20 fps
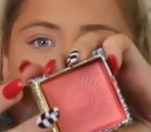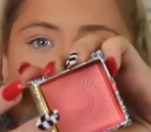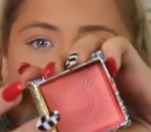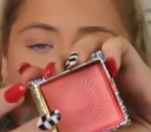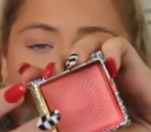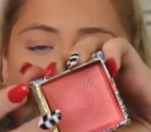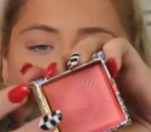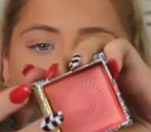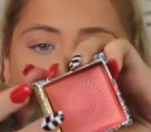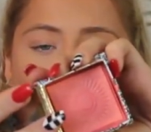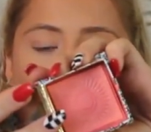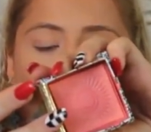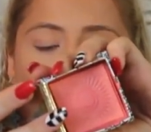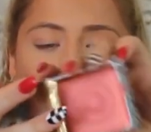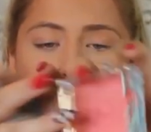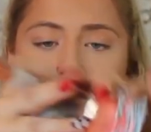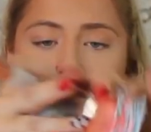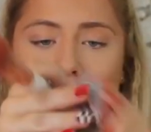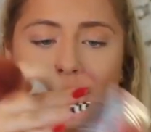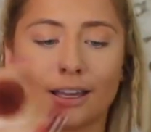kind of like pale
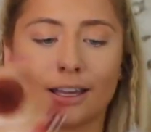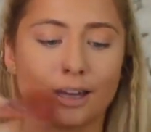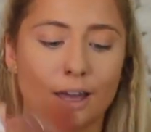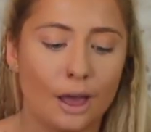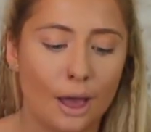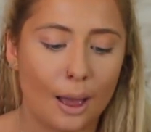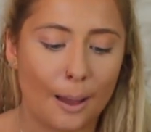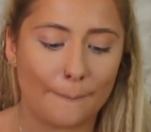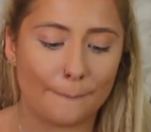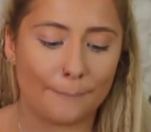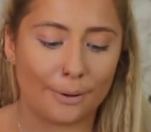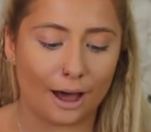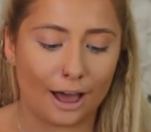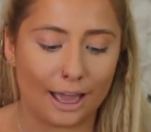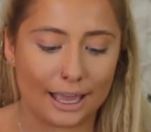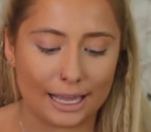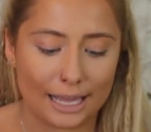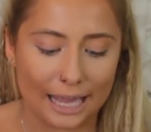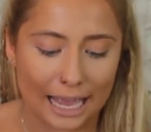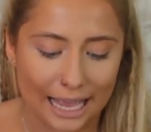pink,
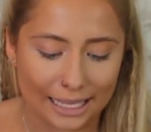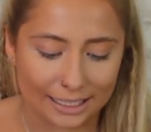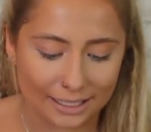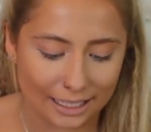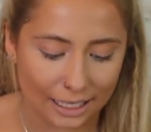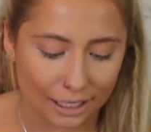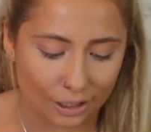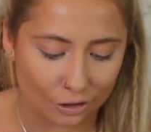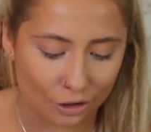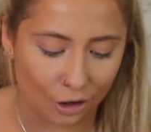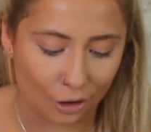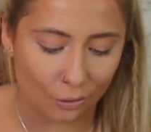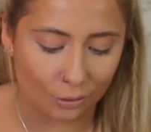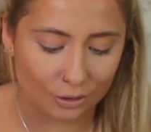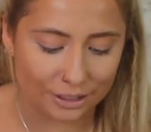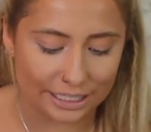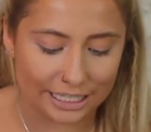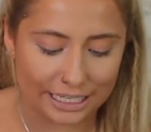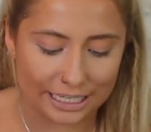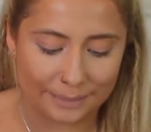but it has like
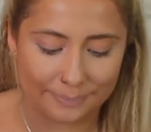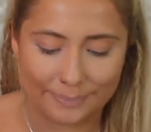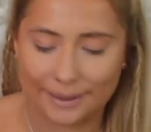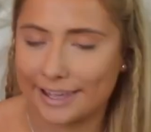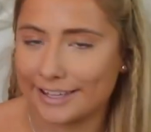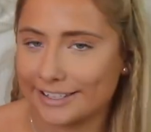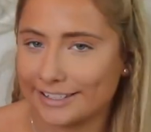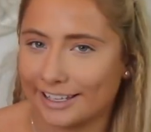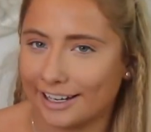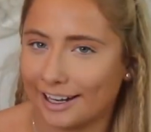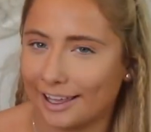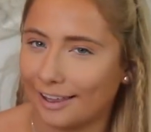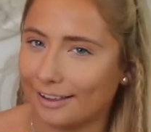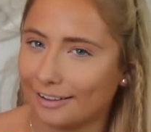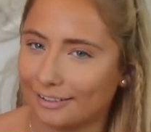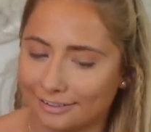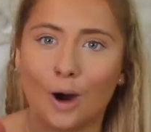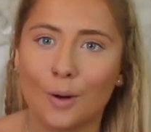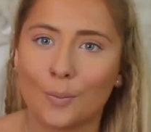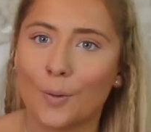goldy bits in it.
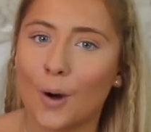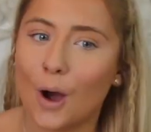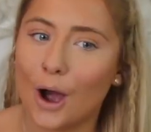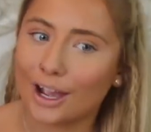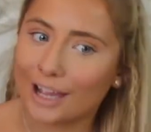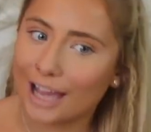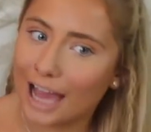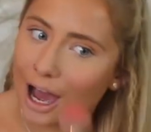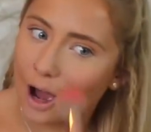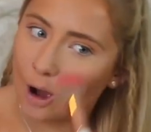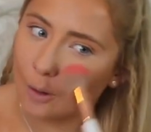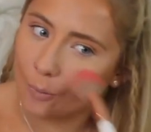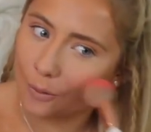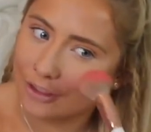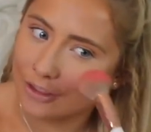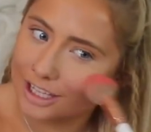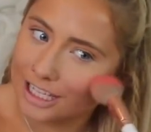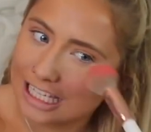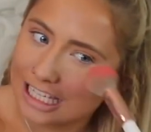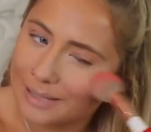Can't work out
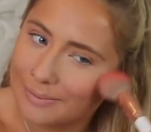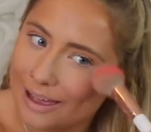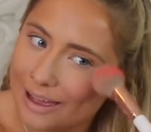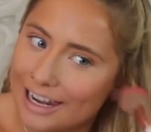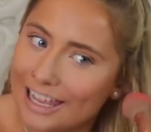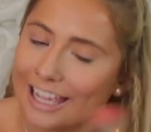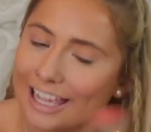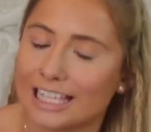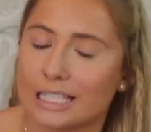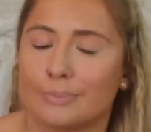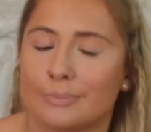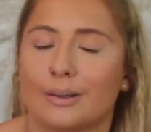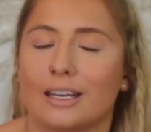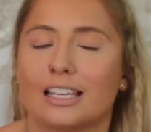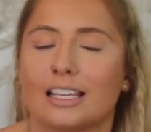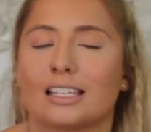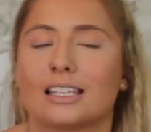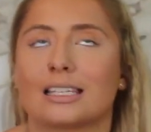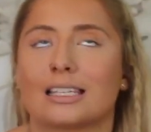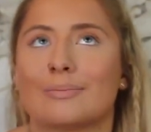what the smell is, but
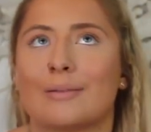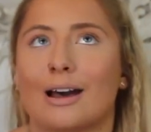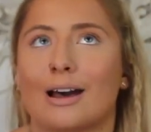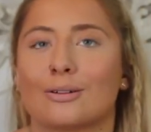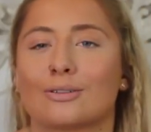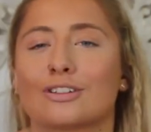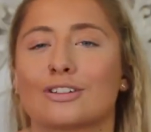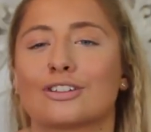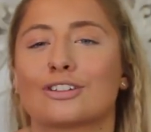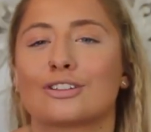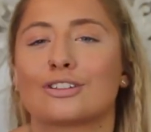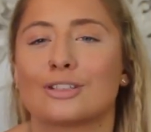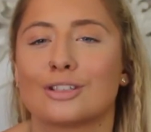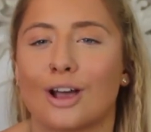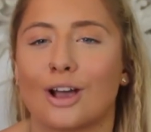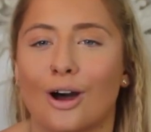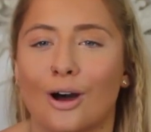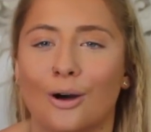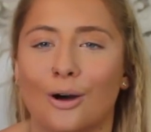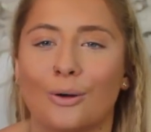it smells
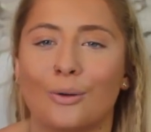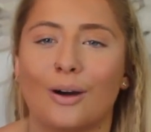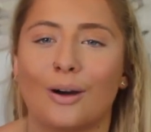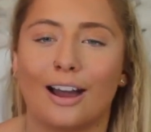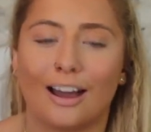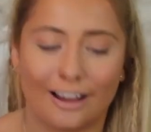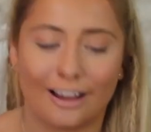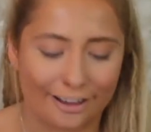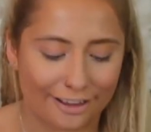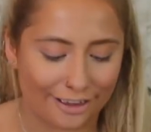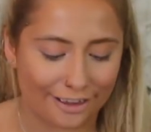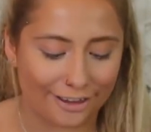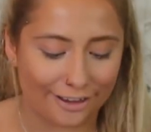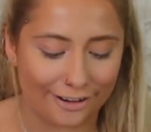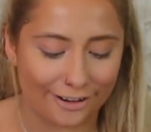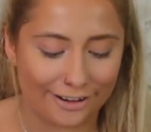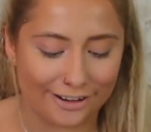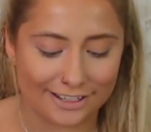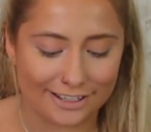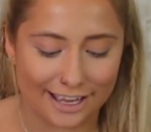so
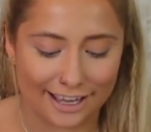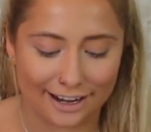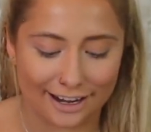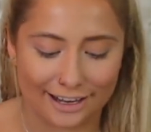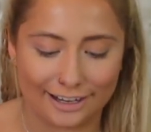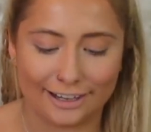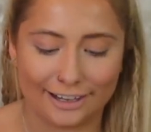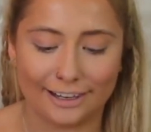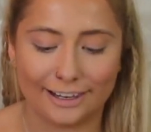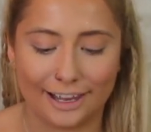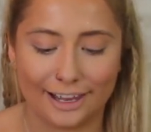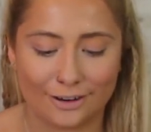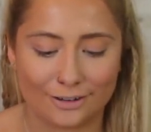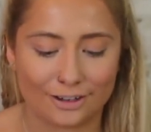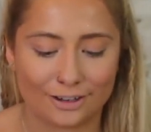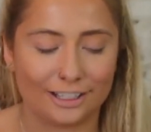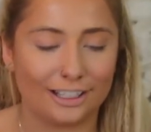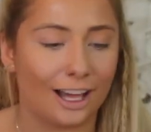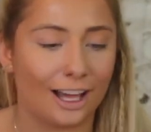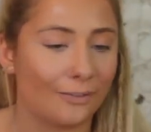good and I
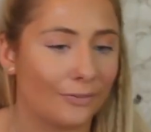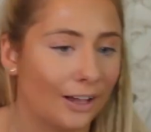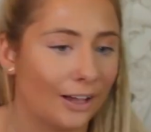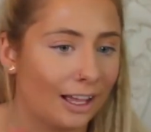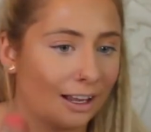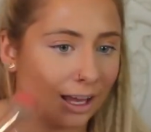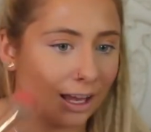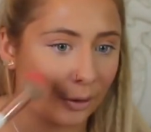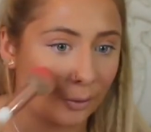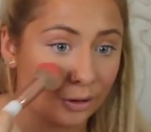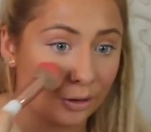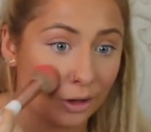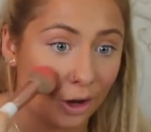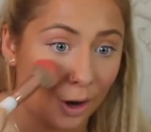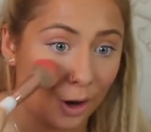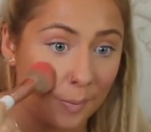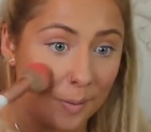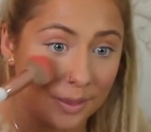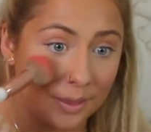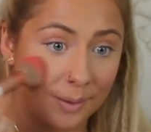literally love it. Like when you
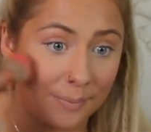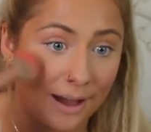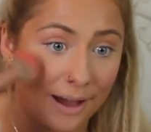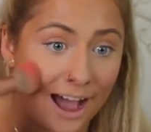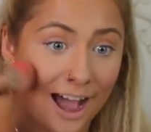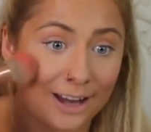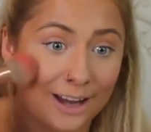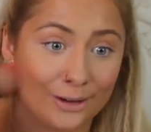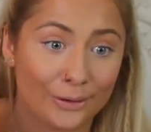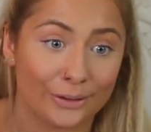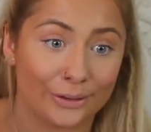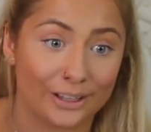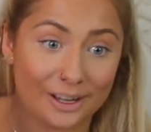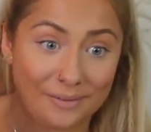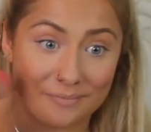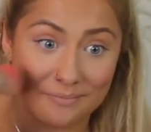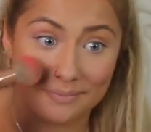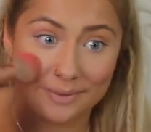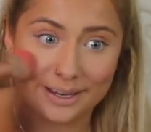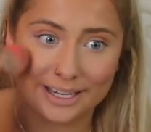open the pan, you can
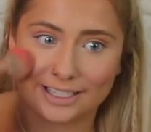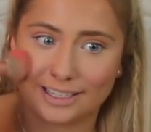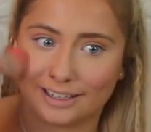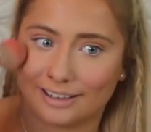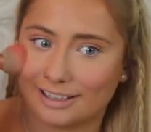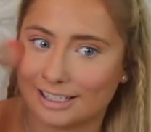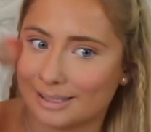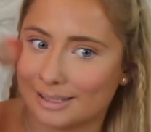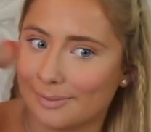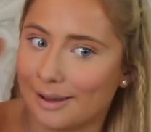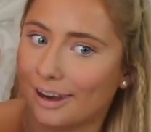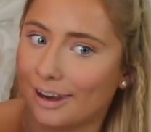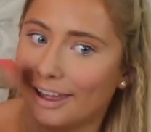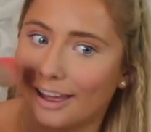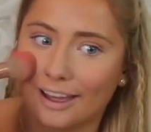immediately smell